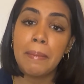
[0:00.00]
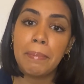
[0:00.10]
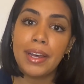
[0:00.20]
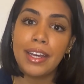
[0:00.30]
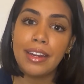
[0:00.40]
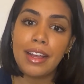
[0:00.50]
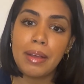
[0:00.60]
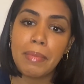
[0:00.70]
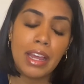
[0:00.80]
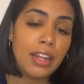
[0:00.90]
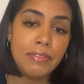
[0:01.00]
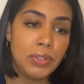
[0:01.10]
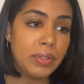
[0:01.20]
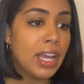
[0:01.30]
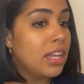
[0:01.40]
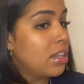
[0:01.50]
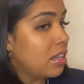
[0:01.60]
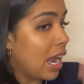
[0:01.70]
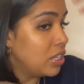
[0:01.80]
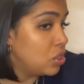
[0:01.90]
But I love doing that. And then
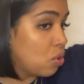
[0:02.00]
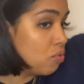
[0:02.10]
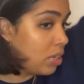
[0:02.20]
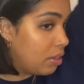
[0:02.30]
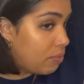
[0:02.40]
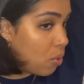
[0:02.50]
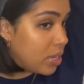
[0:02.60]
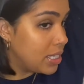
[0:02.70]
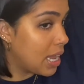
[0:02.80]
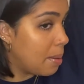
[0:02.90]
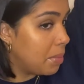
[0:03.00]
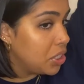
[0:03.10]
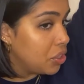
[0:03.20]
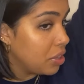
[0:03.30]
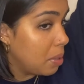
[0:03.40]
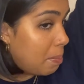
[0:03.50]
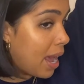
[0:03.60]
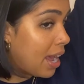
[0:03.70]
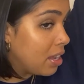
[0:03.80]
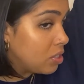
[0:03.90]
I don't really focus that much on the
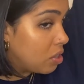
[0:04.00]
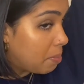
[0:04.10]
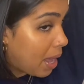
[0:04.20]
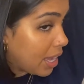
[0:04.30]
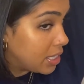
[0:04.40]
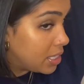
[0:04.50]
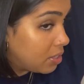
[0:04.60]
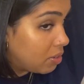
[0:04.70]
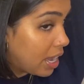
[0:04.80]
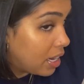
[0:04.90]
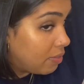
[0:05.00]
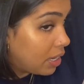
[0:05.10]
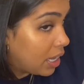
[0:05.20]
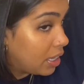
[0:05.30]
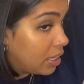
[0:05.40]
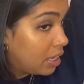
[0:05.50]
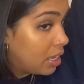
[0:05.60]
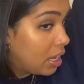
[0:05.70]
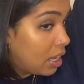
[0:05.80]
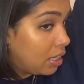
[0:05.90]
back, so the back is still kind of like
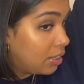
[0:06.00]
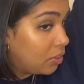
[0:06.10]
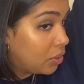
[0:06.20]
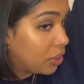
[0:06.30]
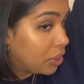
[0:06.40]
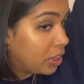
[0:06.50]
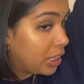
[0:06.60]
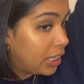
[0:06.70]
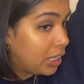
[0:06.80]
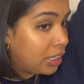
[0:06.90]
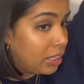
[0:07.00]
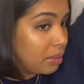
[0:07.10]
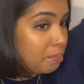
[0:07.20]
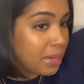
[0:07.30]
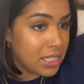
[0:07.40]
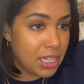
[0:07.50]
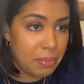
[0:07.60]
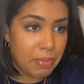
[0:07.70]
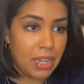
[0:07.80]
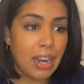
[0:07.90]
a little curly, messy,
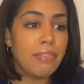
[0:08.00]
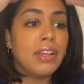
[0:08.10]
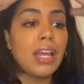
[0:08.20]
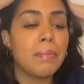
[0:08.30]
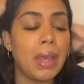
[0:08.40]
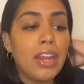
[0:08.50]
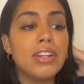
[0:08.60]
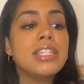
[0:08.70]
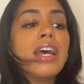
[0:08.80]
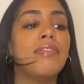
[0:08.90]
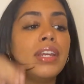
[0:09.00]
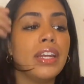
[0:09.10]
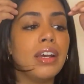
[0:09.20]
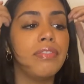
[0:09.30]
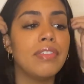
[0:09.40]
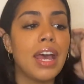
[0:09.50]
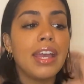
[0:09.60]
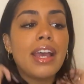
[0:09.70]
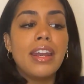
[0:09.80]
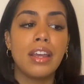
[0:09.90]
but I feel like my hair is heavy enough that
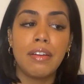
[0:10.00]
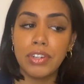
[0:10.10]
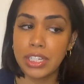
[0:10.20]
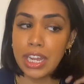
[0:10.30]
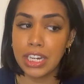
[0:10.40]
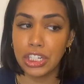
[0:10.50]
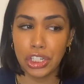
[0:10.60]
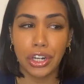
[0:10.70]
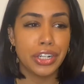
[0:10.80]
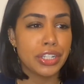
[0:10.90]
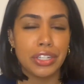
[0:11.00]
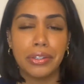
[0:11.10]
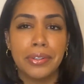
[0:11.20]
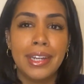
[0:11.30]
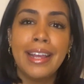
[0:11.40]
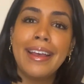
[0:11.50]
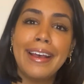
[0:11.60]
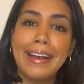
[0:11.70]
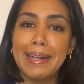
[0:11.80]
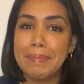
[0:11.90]
it kind of covers it, and it's dark, so
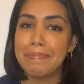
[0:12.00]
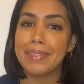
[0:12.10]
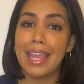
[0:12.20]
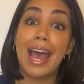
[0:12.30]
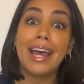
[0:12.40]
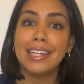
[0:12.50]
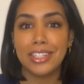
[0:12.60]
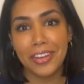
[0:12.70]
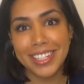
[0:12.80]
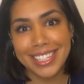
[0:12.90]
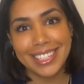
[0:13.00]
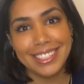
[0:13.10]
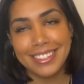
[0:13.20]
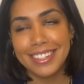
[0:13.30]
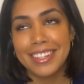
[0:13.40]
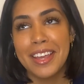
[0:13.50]
it hides all the sins.